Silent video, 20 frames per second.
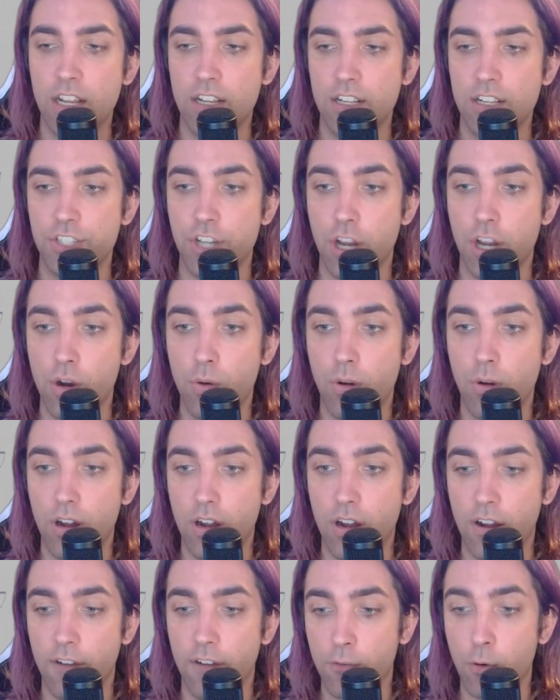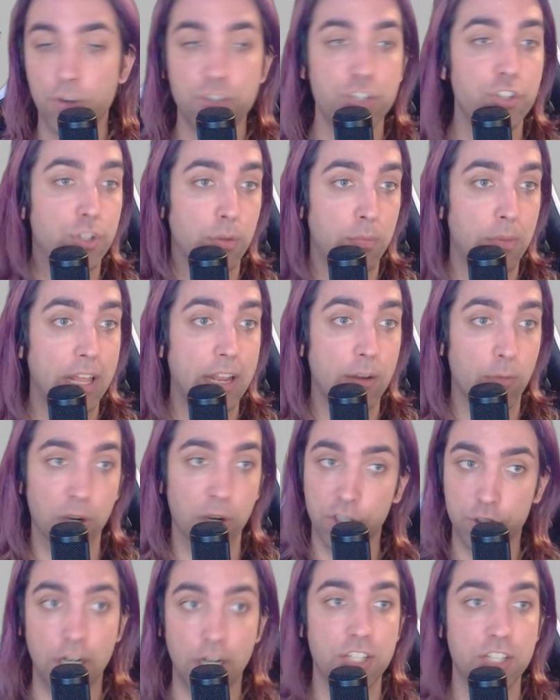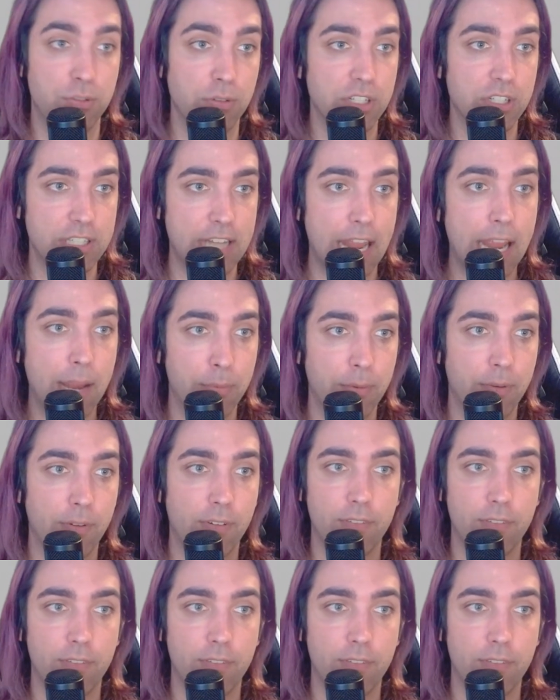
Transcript: So of course you should play it where it tries to escape,